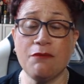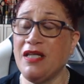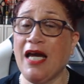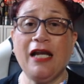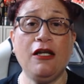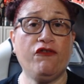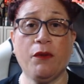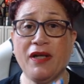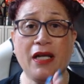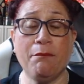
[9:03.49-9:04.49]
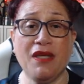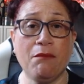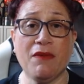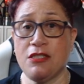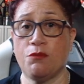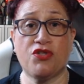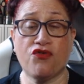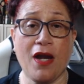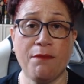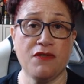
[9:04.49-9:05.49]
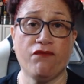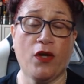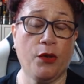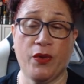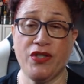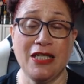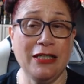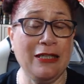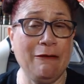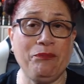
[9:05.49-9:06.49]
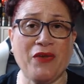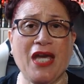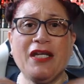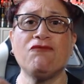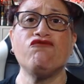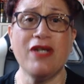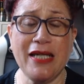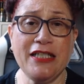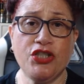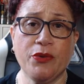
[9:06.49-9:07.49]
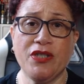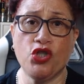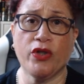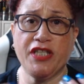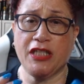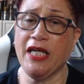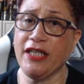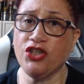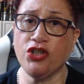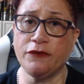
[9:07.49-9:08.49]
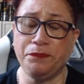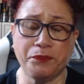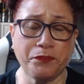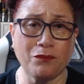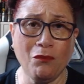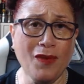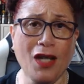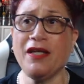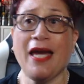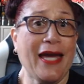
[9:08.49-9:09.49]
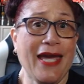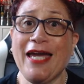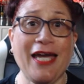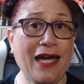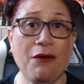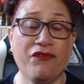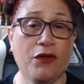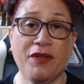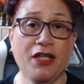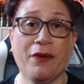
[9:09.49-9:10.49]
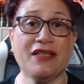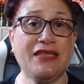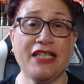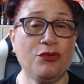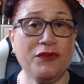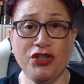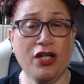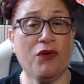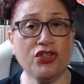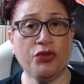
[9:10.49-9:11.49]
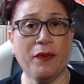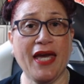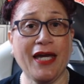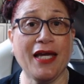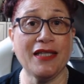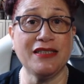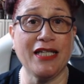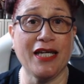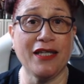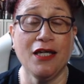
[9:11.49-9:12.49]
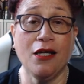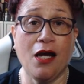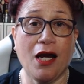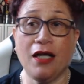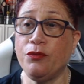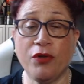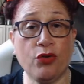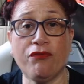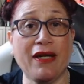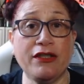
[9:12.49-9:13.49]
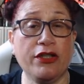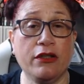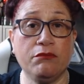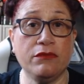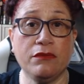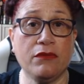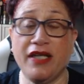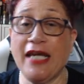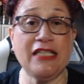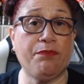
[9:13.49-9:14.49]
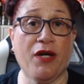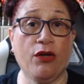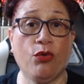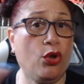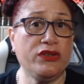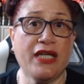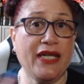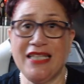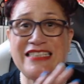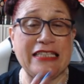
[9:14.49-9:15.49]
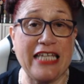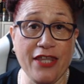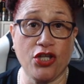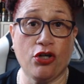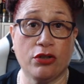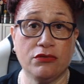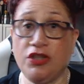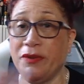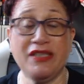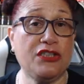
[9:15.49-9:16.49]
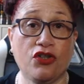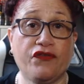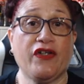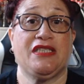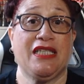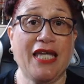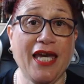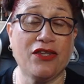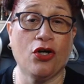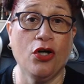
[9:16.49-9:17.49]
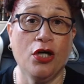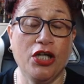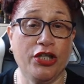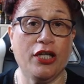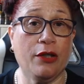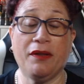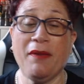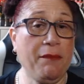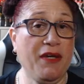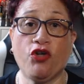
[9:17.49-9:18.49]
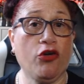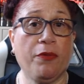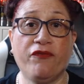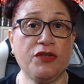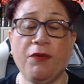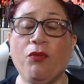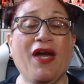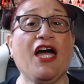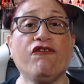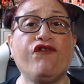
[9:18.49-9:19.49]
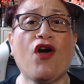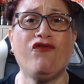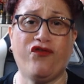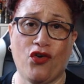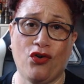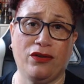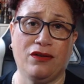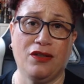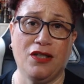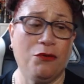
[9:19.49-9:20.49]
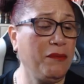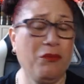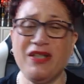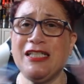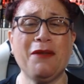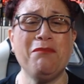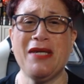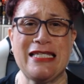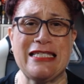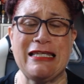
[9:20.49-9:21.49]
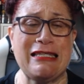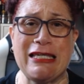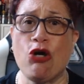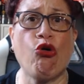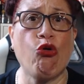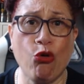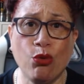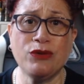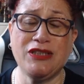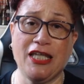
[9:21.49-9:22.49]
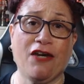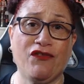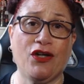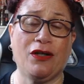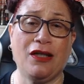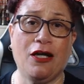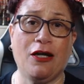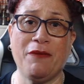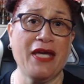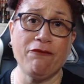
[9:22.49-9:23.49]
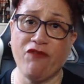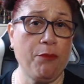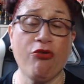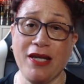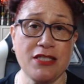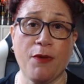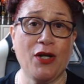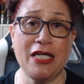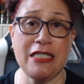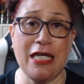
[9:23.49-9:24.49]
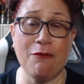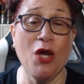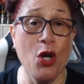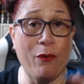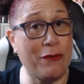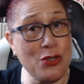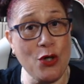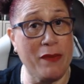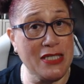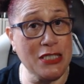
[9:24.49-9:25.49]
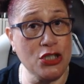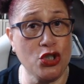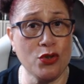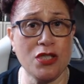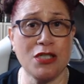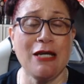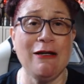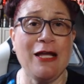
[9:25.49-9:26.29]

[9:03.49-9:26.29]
I mean, I love it when I meet my subscribers and followers. And I really do enjoy the connection. And I hang out with them. You know, I say to them, do you know what? Should we hang out today? And we'll go around an expo all day together, doing stuff together. You know, it may be a group of us, but we have fun. I mean, we did a mixing thing all together Vapor Expo last time. We was all mixing juices.